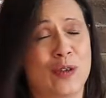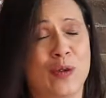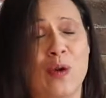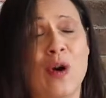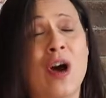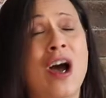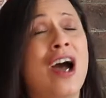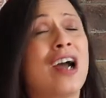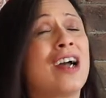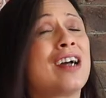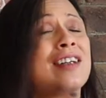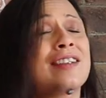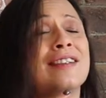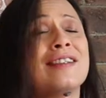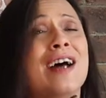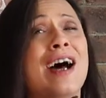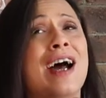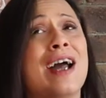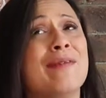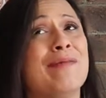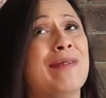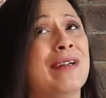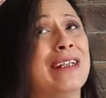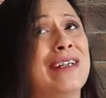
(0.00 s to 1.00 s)
to because
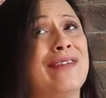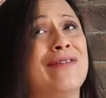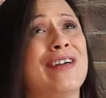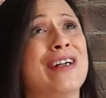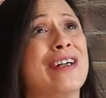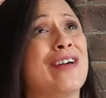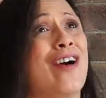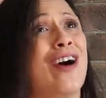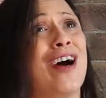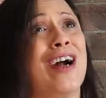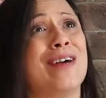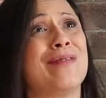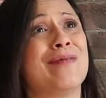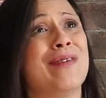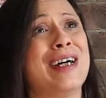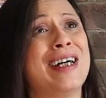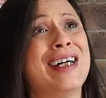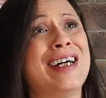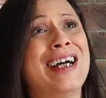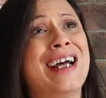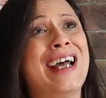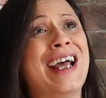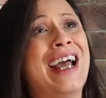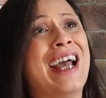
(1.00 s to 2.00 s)
I believe in
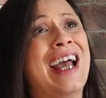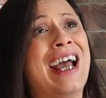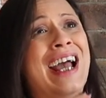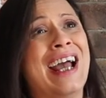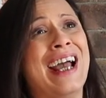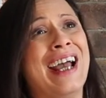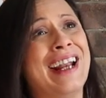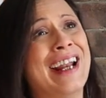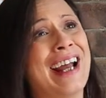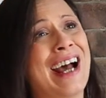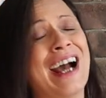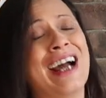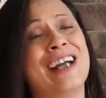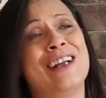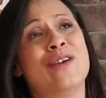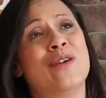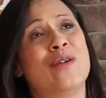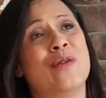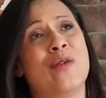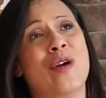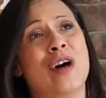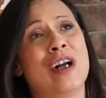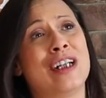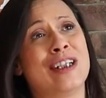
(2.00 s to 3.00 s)
karma and I
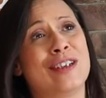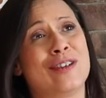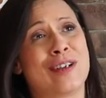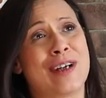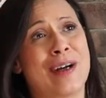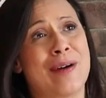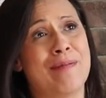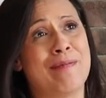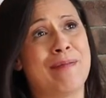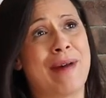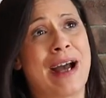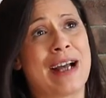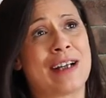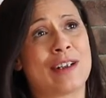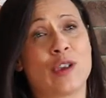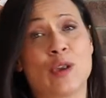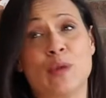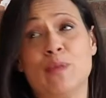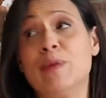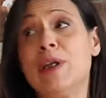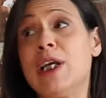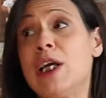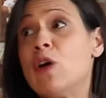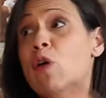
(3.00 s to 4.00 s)
don't want it to come back
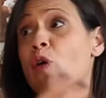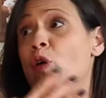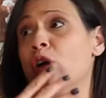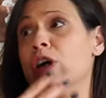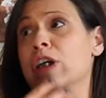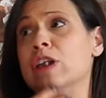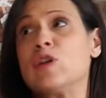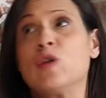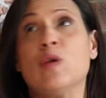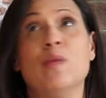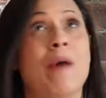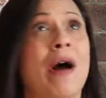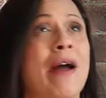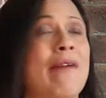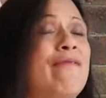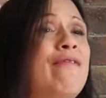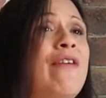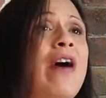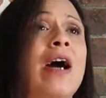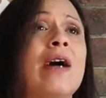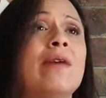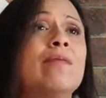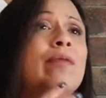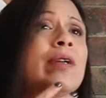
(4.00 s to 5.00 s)
to me or to my
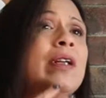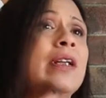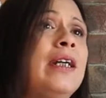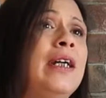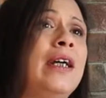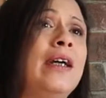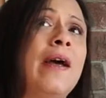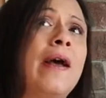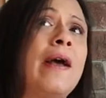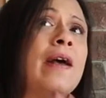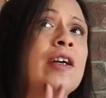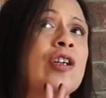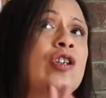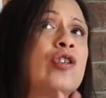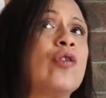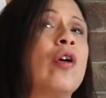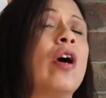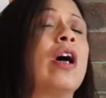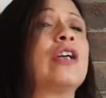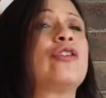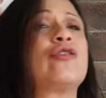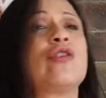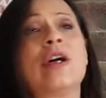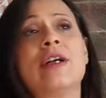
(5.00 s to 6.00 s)
family so
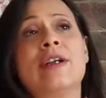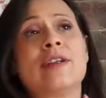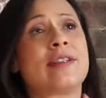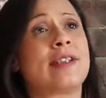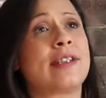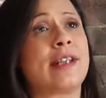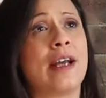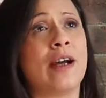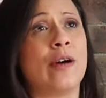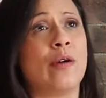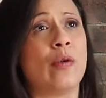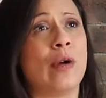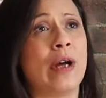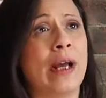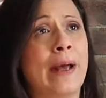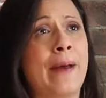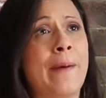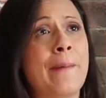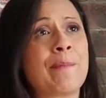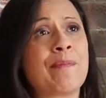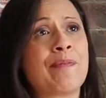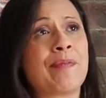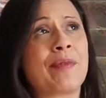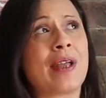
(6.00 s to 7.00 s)
I try to stay away.
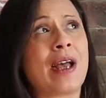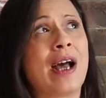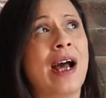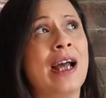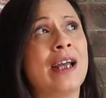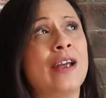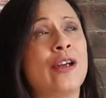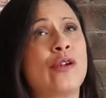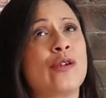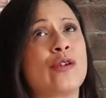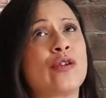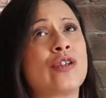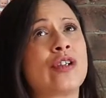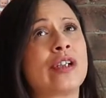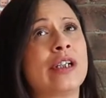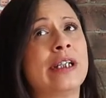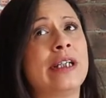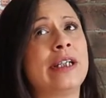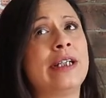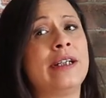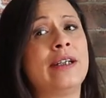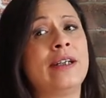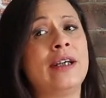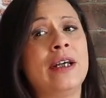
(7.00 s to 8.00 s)
I
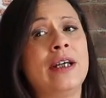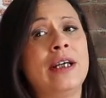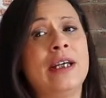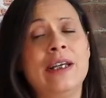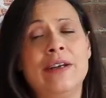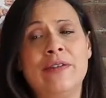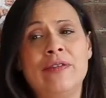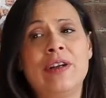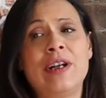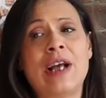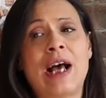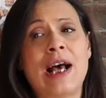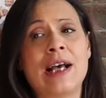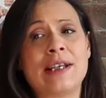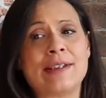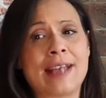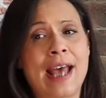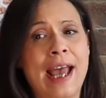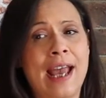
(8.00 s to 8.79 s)
usually, even as